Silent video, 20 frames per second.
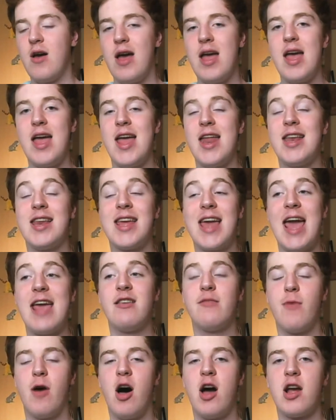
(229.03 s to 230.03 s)
in games
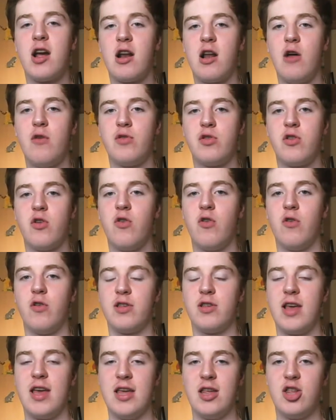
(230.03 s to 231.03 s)
behind closed
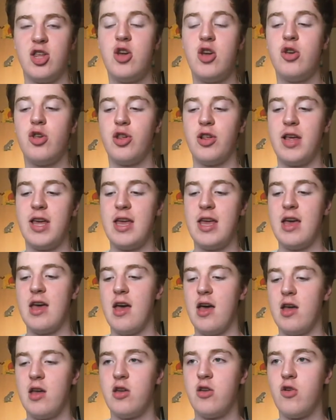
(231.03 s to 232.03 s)
doors, it's usually
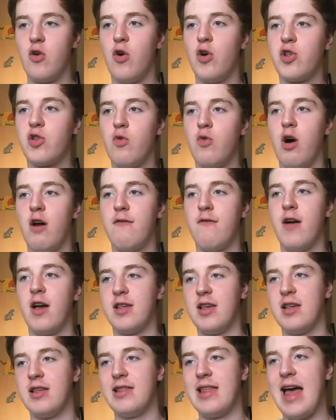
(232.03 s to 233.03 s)
your squad
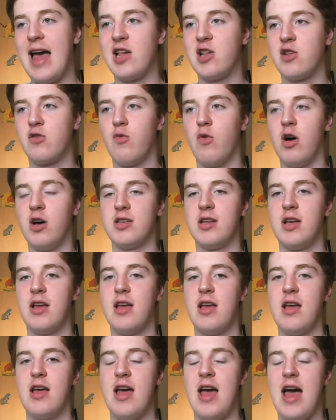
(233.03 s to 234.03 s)
versus their squad,
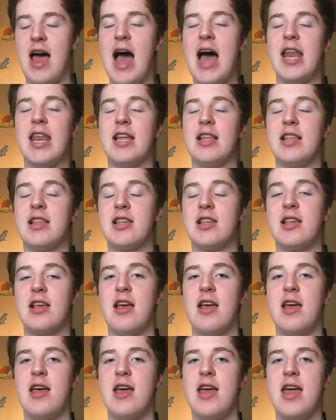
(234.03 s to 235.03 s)
and it's
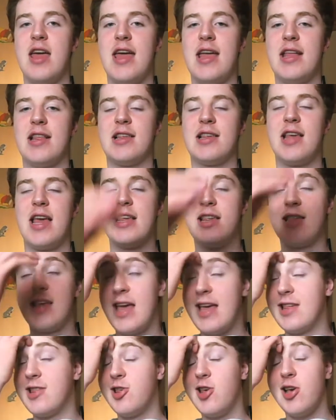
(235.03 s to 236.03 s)

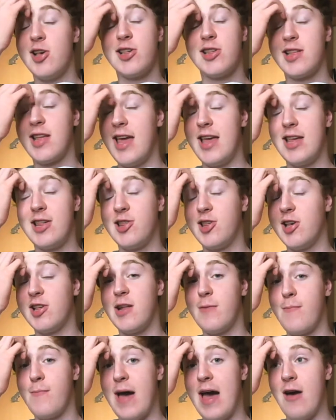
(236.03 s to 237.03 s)
just
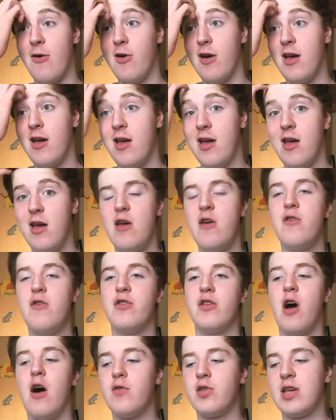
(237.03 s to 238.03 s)
about who's,
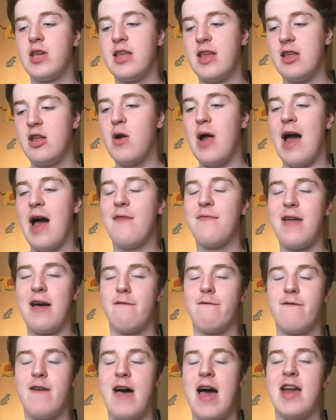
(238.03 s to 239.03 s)
obviously you don't have that
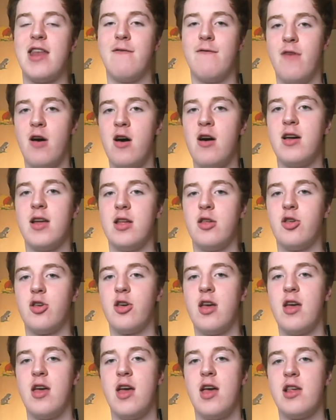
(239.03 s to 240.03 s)
fan advantage,
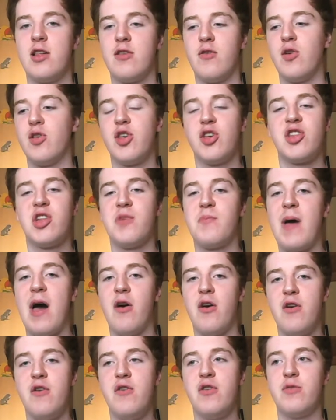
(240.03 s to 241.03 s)
so it's just about
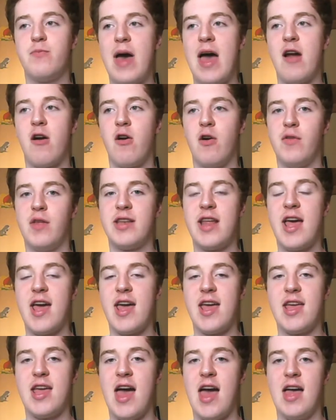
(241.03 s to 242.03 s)
who's better on the
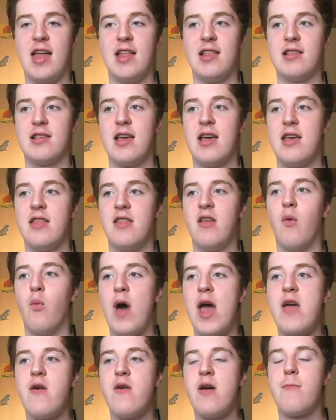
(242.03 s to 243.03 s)
day. And the way we're